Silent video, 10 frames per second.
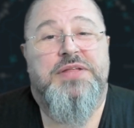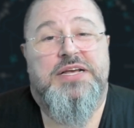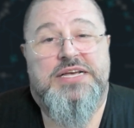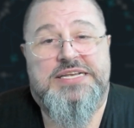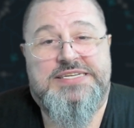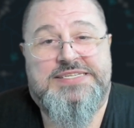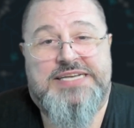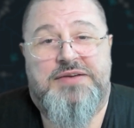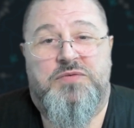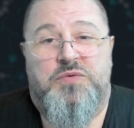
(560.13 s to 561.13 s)

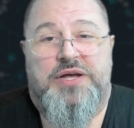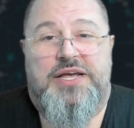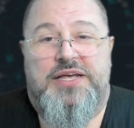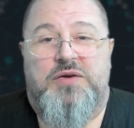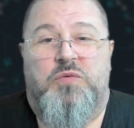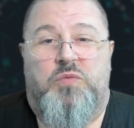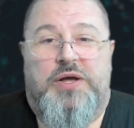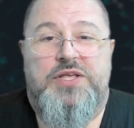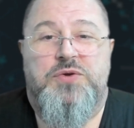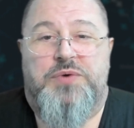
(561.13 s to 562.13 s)
Same way,
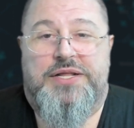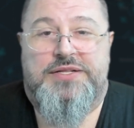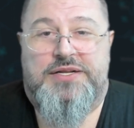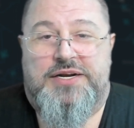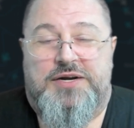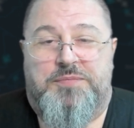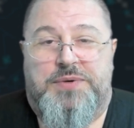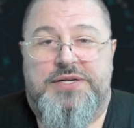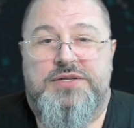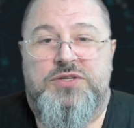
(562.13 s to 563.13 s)
when you rent an
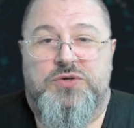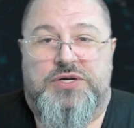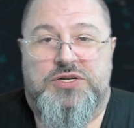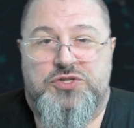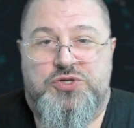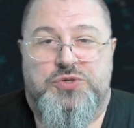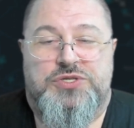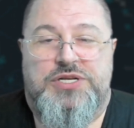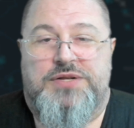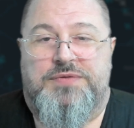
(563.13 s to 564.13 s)
airplane, you can choose
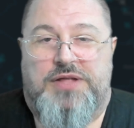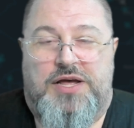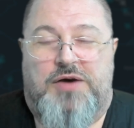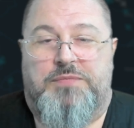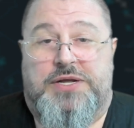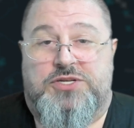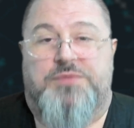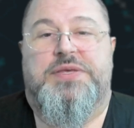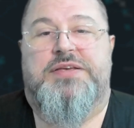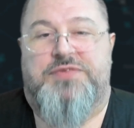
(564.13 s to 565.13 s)
how much,
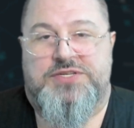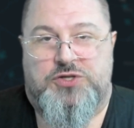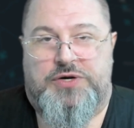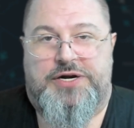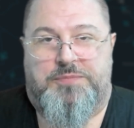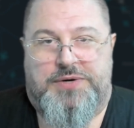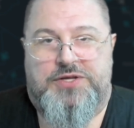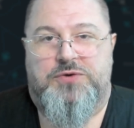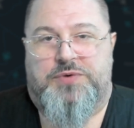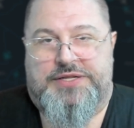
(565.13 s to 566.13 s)
if it's your airplane,
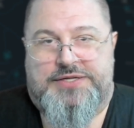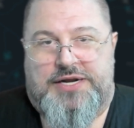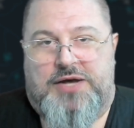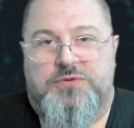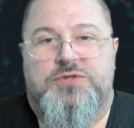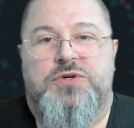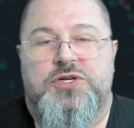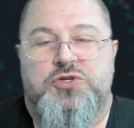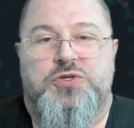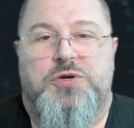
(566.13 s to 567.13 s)
you rent it out, you can
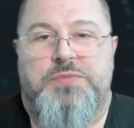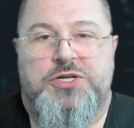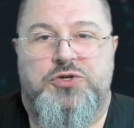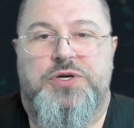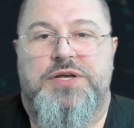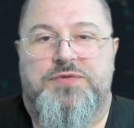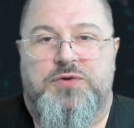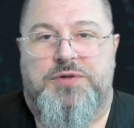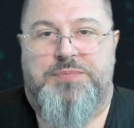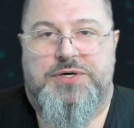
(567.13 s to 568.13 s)
choose how much you give to
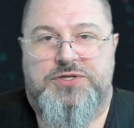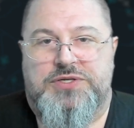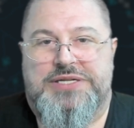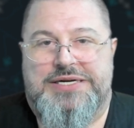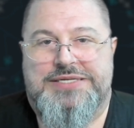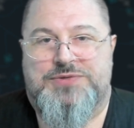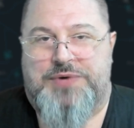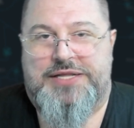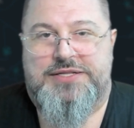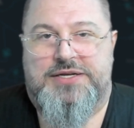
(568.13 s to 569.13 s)
the person that is
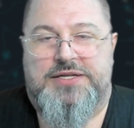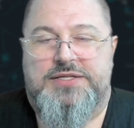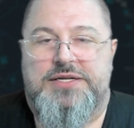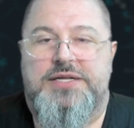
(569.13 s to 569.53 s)
renting it